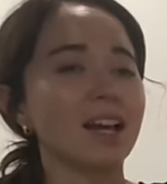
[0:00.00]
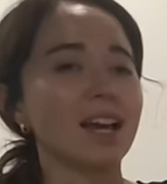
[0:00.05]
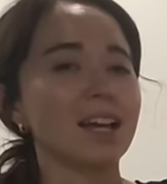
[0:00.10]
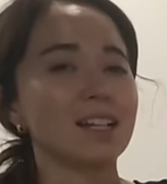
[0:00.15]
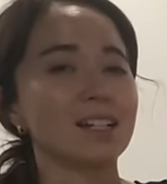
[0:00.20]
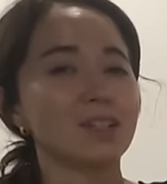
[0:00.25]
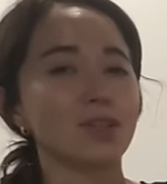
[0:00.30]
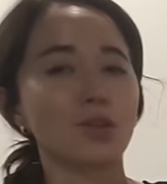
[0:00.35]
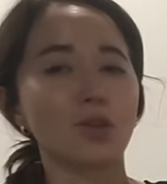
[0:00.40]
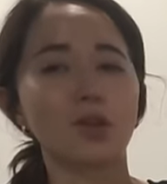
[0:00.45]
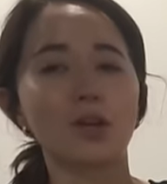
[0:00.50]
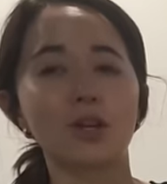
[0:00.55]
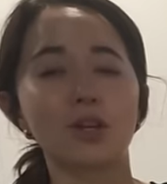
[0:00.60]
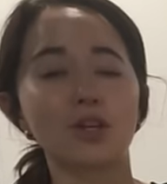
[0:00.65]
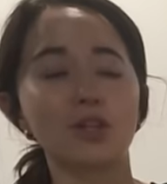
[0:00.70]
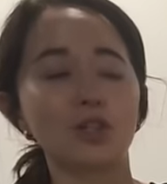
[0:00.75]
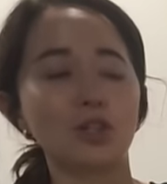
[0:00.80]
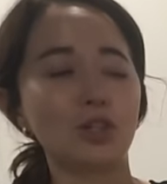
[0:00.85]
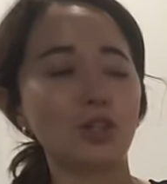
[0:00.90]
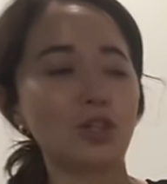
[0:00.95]
as
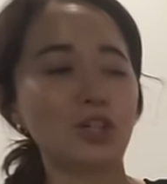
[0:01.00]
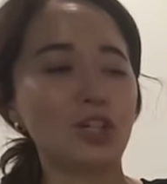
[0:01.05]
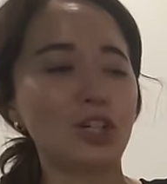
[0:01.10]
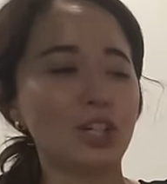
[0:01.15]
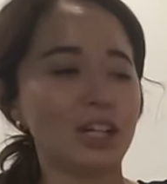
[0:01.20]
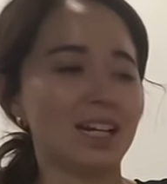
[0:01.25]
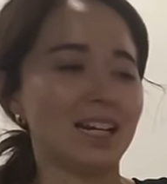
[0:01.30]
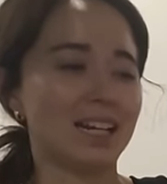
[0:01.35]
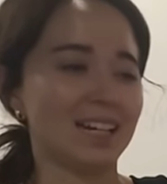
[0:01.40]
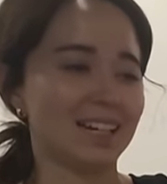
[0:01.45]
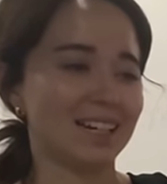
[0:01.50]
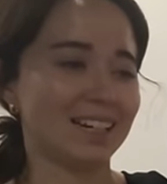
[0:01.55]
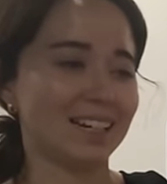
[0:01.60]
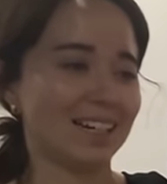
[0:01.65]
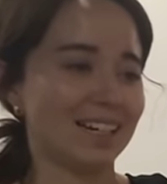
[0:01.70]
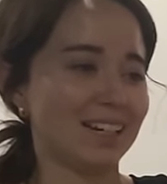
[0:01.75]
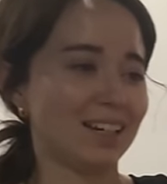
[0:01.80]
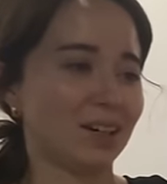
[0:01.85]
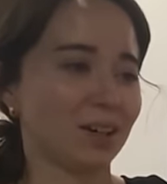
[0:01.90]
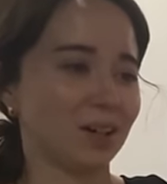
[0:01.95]
in
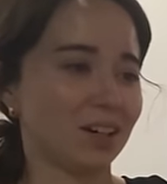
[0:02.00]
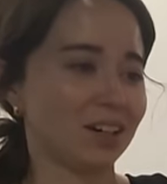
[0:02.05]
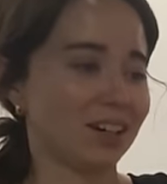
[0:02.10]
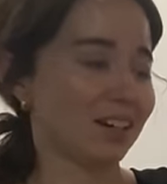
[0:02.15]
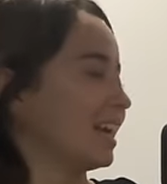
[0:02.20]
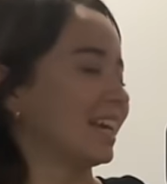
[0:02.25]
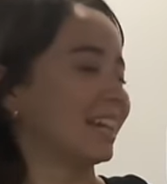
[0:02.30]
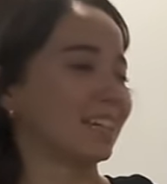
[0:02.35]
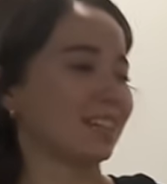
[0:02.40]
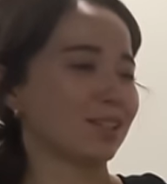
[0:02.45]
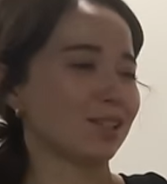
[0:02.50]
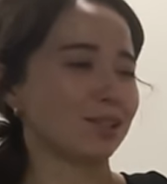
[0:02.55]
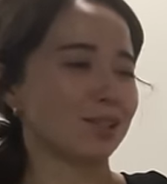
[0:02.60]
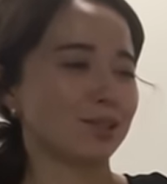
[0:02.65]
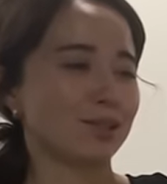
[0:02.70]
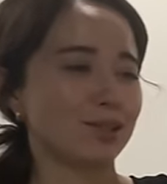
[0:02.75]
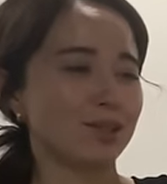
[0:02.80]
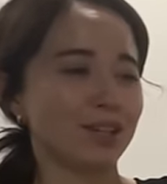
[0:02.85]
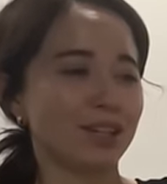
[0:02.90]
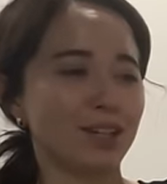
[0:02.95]
here. And
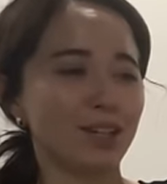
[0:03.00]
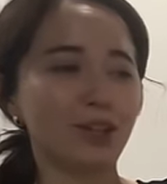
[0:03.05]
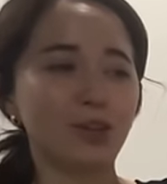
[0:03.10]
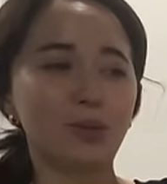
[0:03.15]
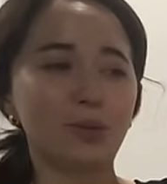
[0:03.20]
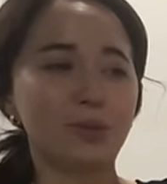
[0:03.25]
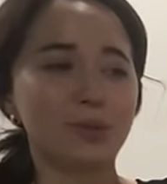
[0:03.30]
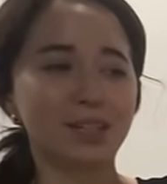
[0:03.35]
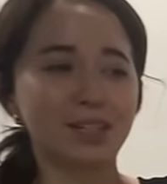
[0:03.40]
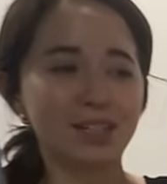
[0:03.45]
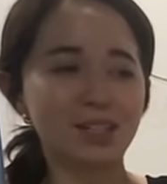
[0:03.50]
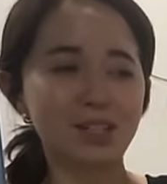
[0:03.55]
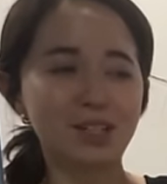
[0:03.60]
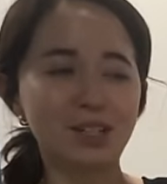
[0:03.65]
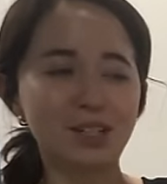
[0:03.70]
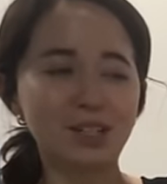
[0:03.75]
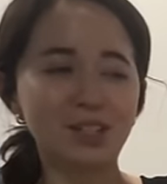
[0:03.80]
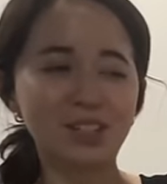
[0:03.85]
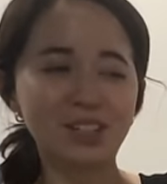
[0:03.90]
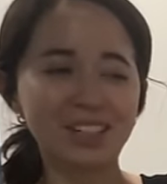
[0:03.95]
it's humid
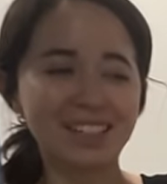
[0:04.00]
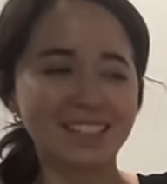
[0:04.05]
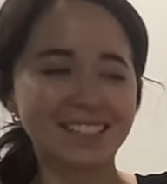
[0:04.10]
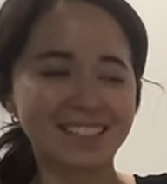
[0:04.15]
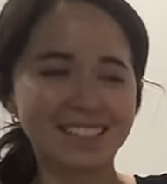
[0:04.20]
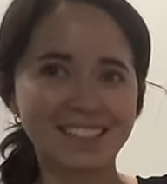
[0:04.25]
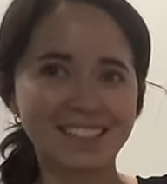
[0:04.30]
as in